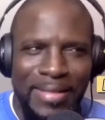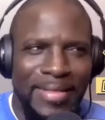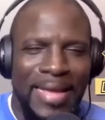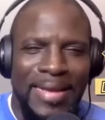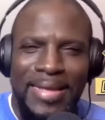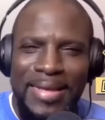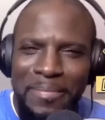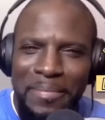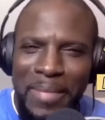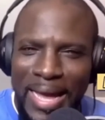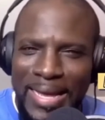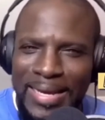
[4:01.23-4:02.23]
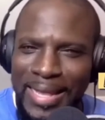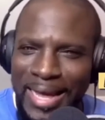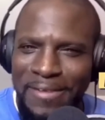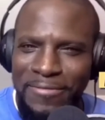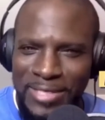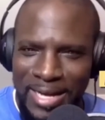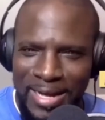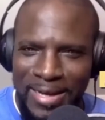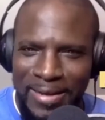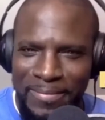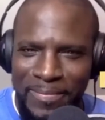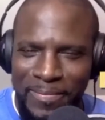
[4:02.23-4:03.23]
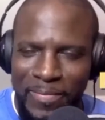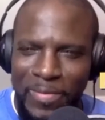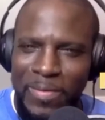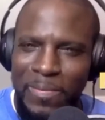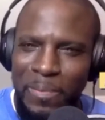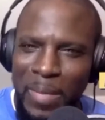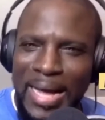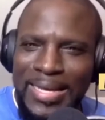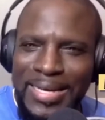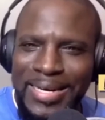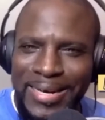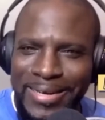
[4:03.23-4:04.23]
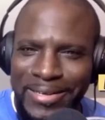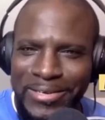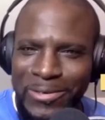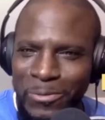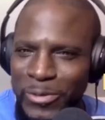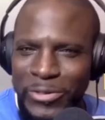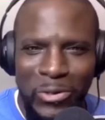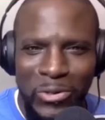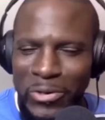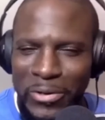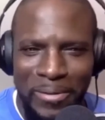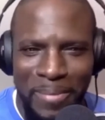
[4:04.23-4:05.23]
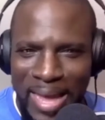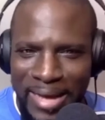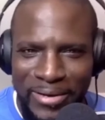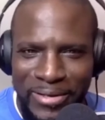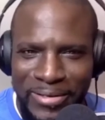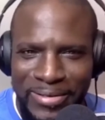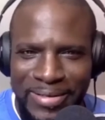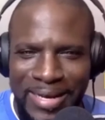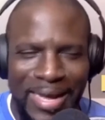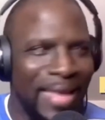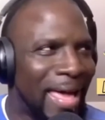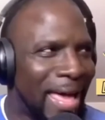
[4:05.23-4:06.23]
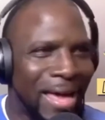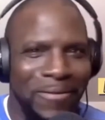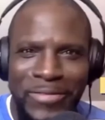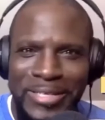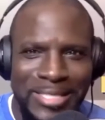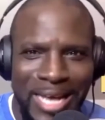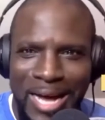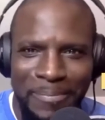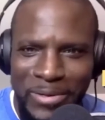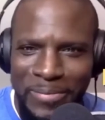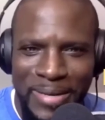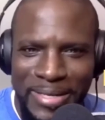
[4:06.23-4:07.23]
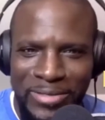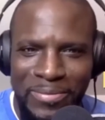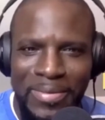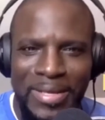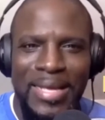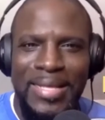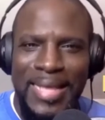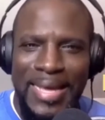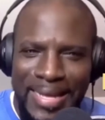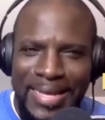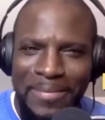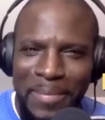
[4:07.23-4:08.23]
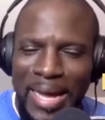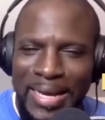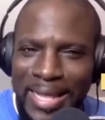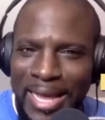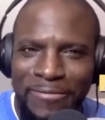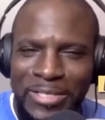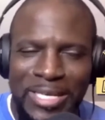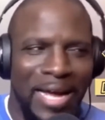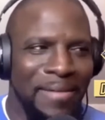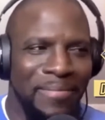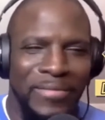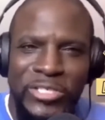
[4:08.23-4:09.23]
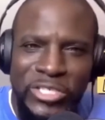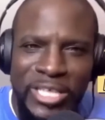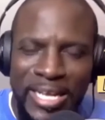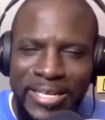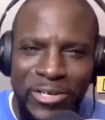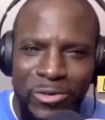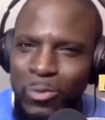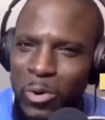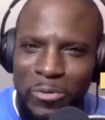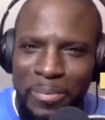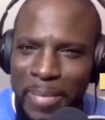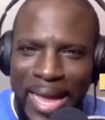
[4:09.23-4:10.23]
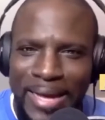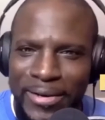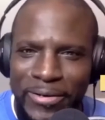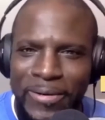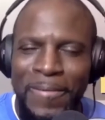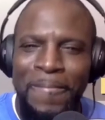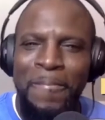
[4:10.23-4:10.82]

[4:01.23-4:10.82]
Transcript: that in my lifetime, my color will no longer matter. I have this optimism that in my lifetime, gender won't matter.